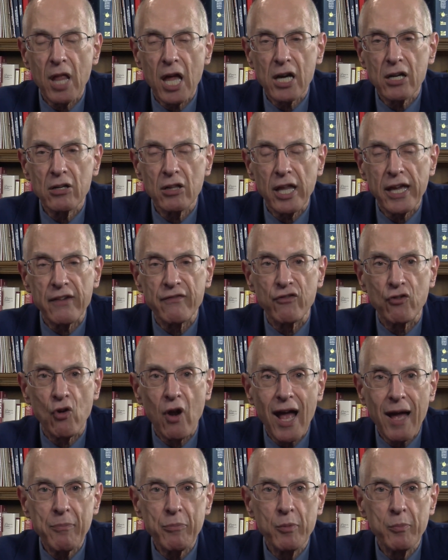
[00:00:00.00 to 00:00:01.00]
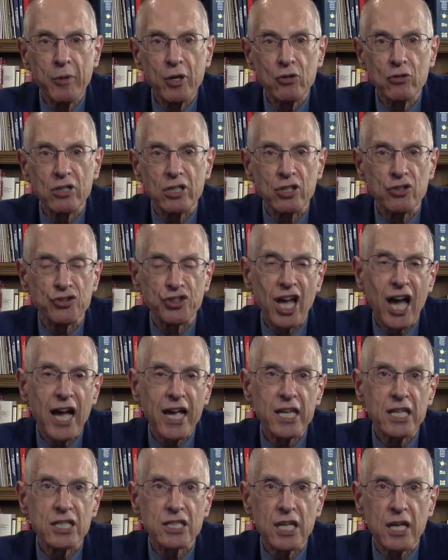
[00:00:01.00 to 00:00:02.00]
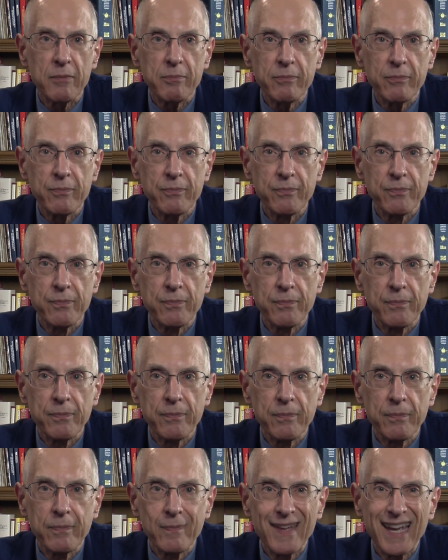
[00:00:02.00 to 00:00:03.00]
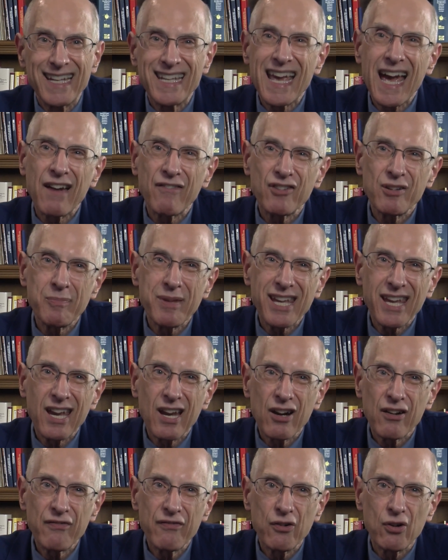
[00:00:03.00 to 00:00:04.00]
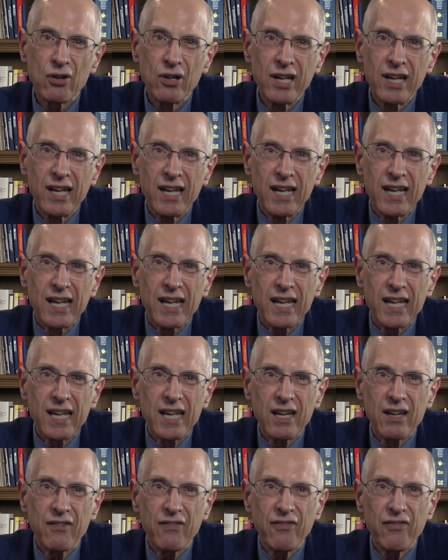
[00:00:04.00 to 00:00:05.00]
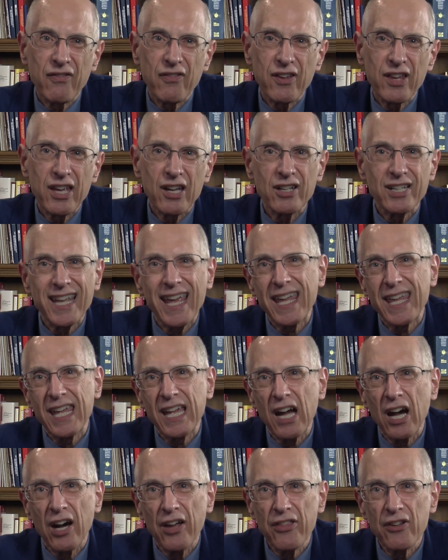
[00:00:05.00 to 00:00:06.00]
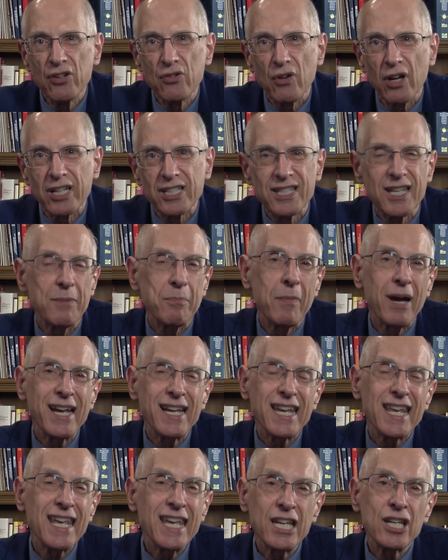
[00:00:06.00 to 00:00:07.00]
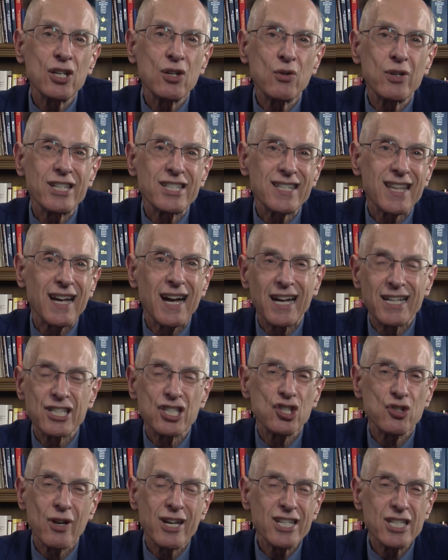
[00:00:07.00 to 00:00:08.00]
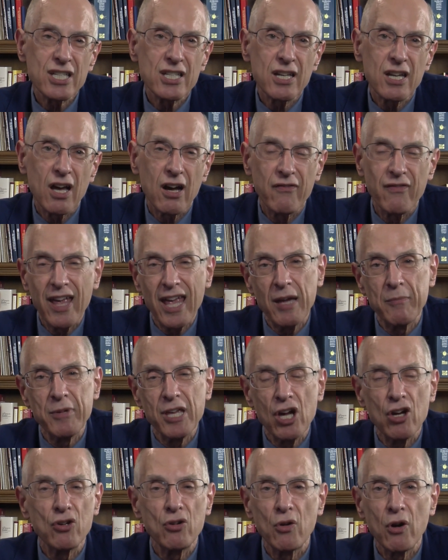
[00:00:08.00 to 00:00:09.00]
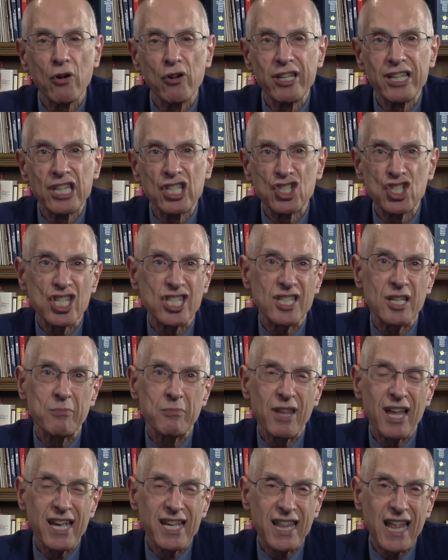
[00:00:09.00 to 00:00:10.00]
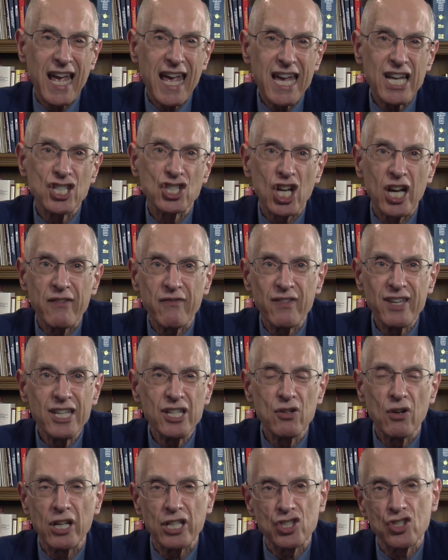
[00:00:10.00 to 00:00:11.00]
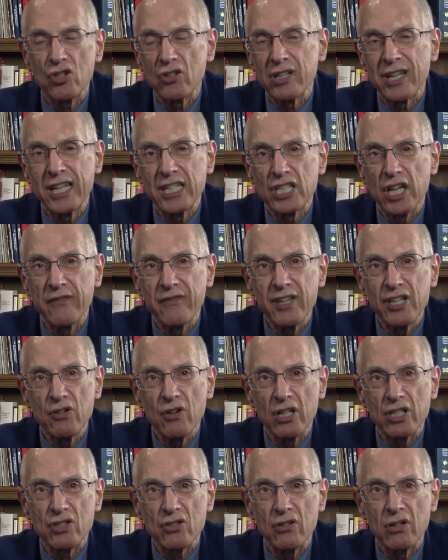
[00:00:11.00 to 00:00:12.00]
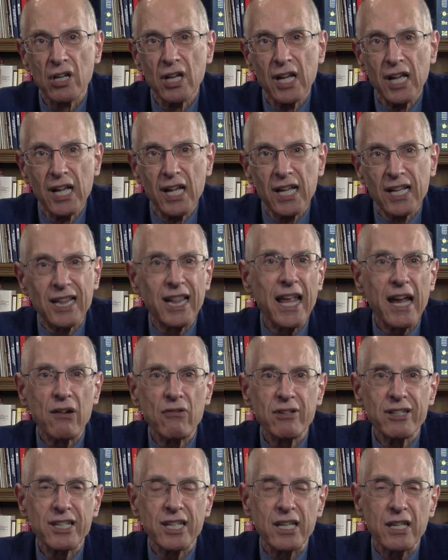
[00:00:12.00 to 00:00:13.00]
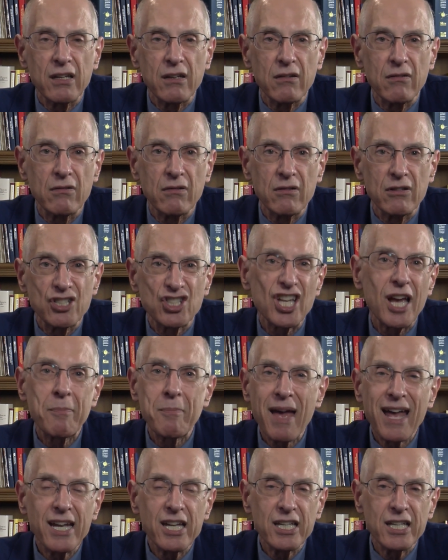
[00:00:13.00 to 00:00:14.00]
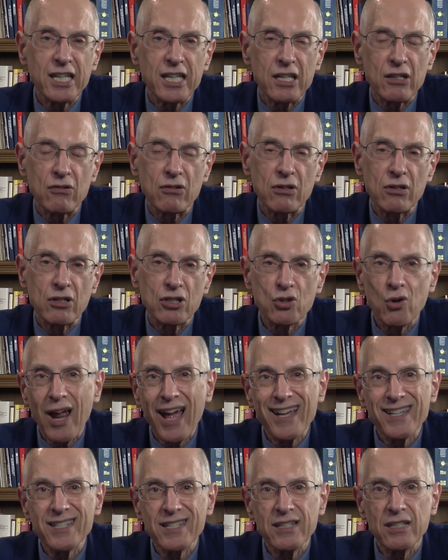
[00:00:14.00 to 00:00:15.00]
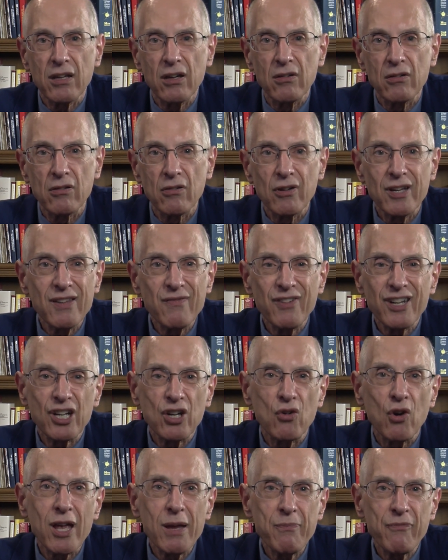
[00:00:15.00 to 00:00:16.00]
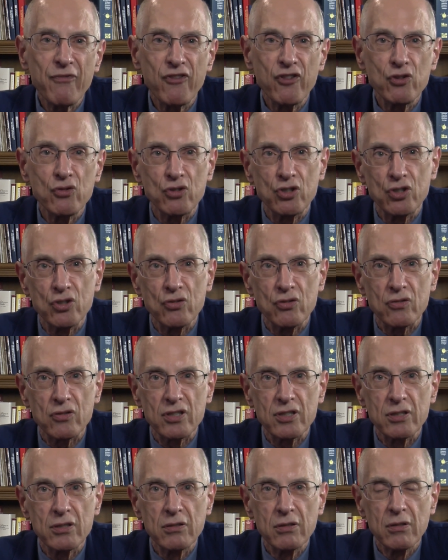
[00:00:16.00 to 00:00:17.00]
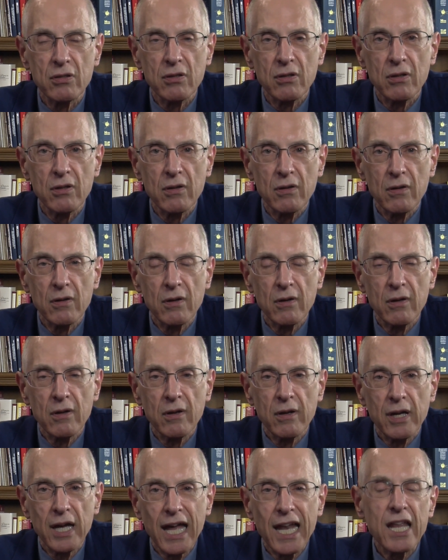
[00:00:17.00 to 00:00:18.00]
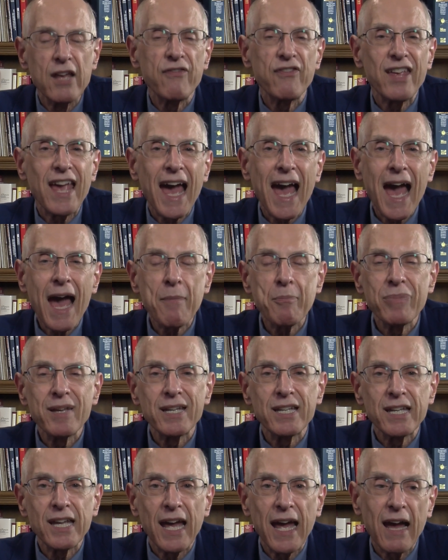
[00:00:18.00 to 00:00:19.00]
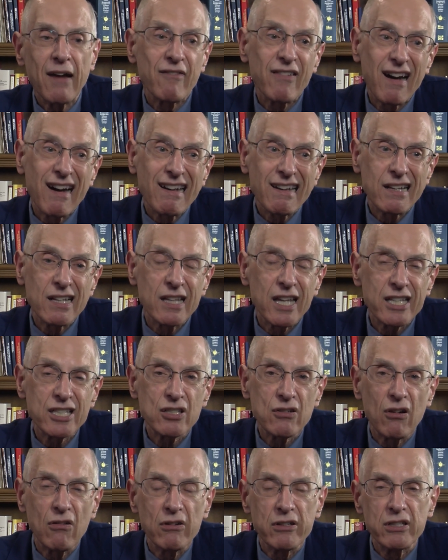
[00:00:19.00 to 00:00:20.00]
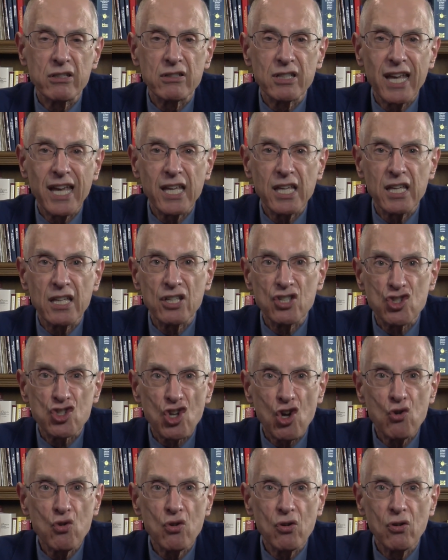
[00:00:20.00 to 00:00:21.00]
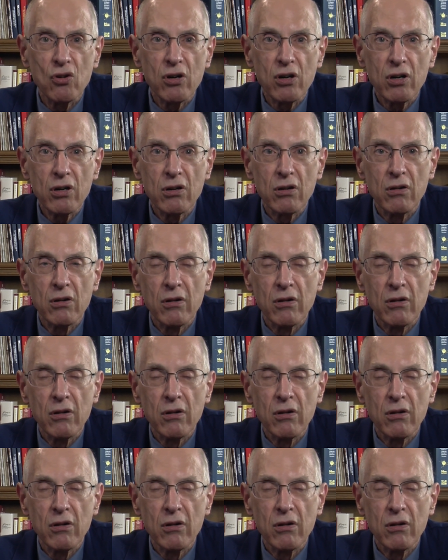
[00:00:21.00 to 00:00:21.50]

blocker like verapamil or diltiazem. And you have to be careful if you're taking other drugs that might increase the concentration of amiodarone in the system, like the H I V drugs, certain H I V drugs, or Claritin, or cimetidine, or trazodone, or even grapefruit juice. And if you happen to have high cholesterol and you're taking Zocor,